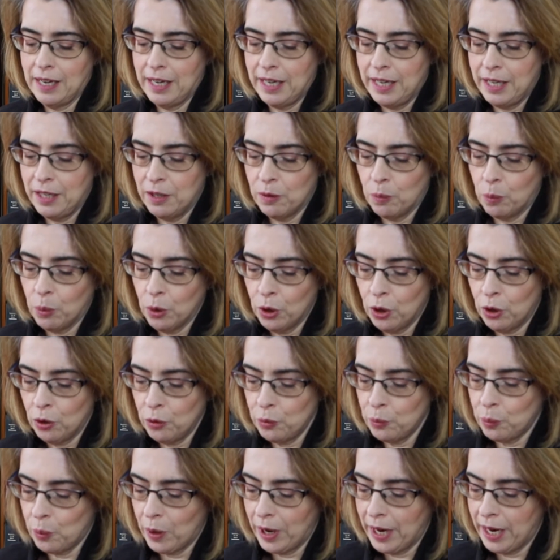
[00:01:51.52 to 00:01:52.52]
in a
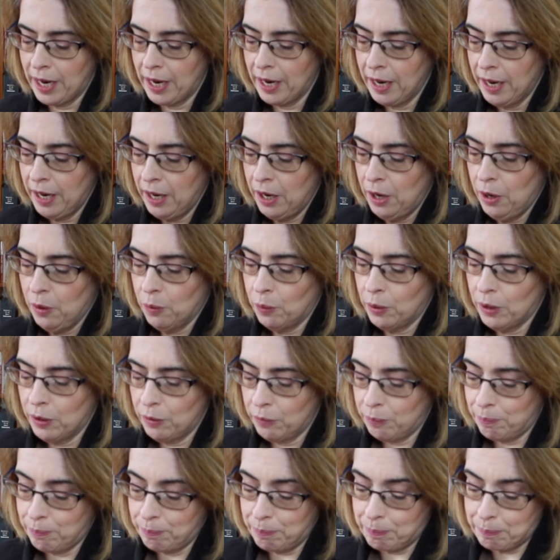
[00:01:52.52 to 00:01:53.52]
world where
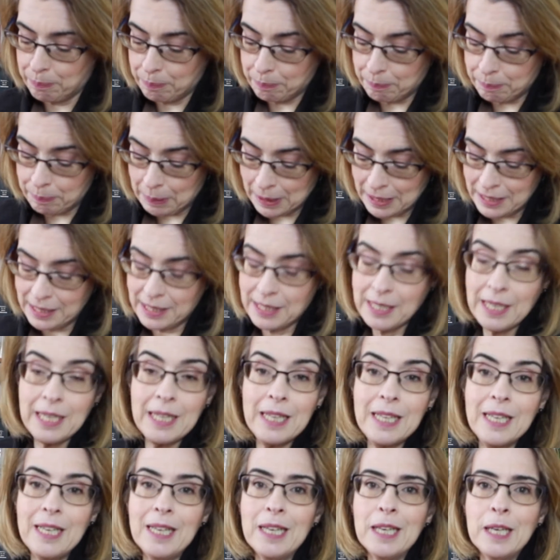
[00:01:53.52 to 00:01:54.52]
we're
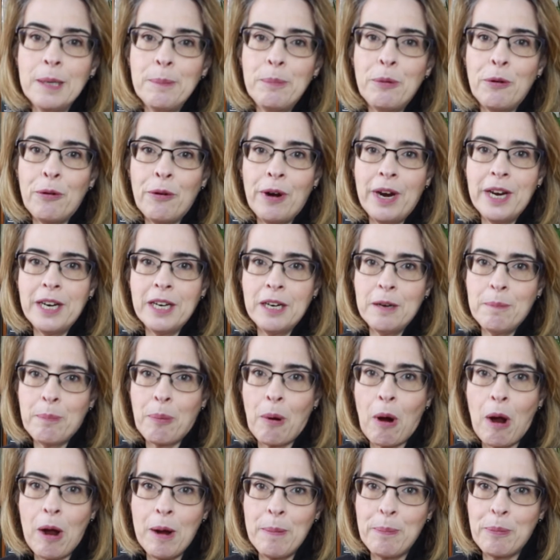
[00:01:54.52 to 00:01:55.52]
basically liberated
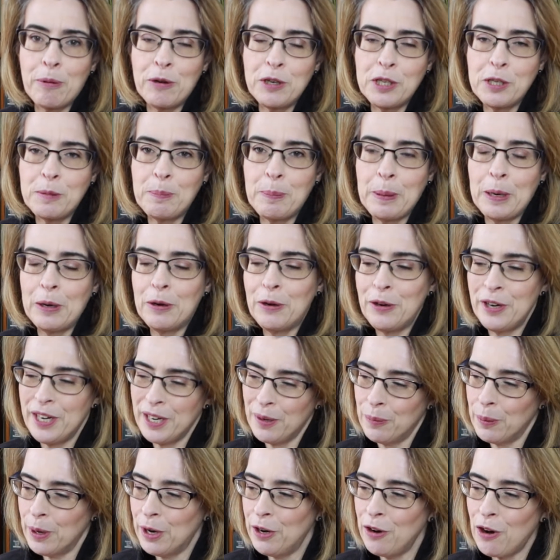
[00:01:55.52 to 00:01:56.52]
by
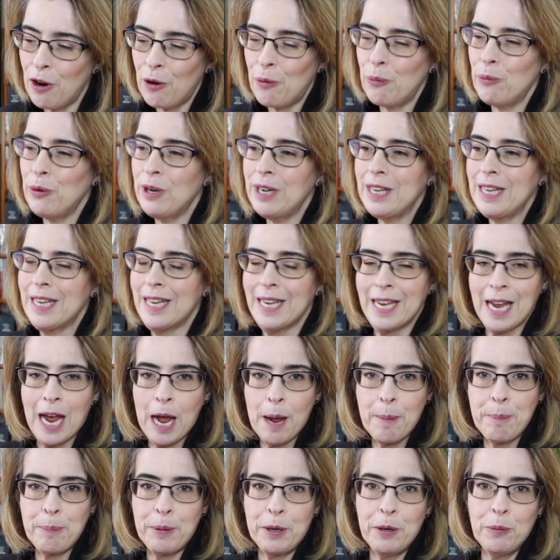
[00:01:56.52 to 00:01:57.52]
prosperity, we're not really
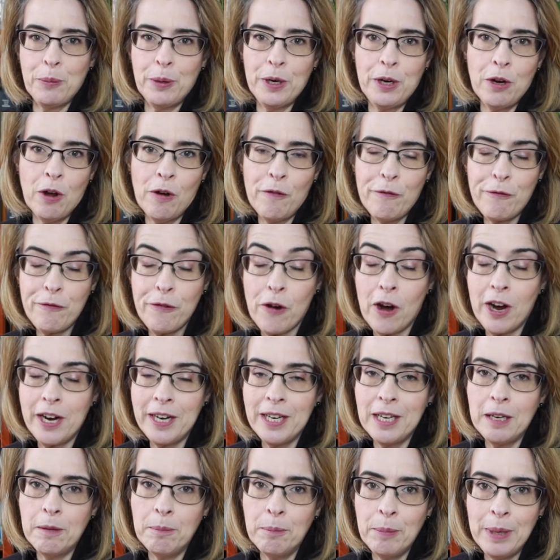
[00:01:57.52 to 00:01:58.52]
happy. We're not
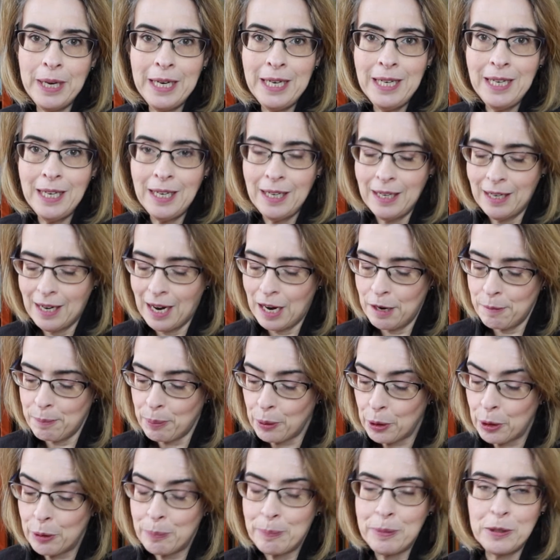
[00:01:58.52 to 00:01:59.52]
finding meaning and
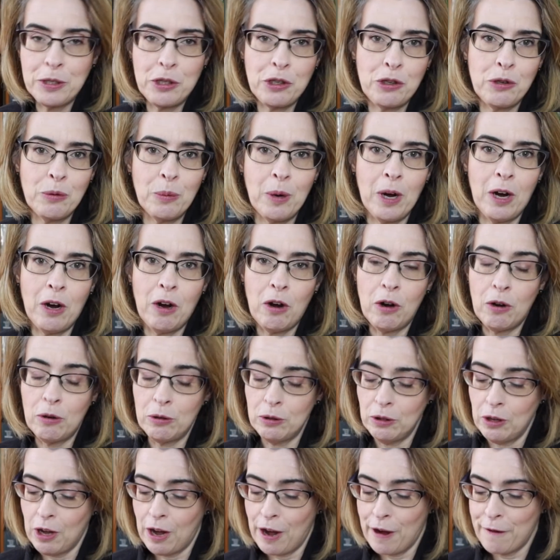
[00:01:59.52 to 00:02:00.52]
purpose to our
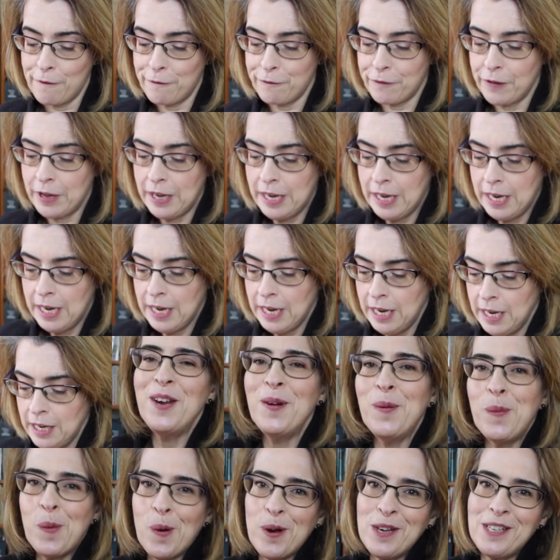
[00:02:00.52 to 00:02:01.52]
whole life.
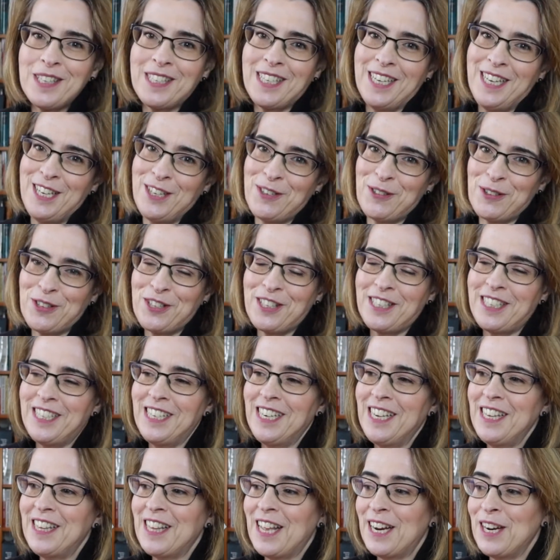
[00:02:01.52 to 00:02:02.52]
It was
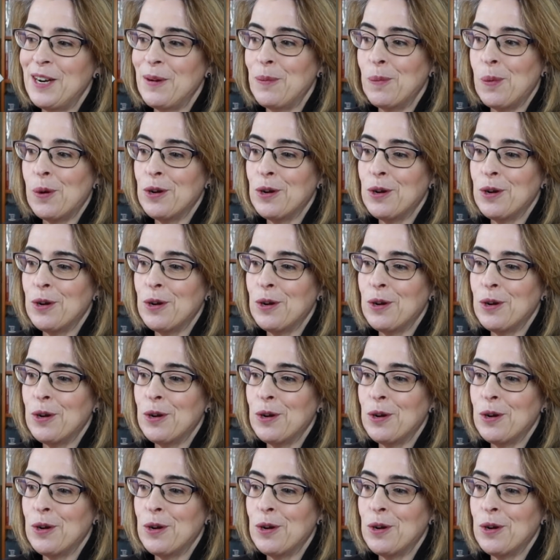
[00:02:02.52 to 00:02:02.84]
interesting that it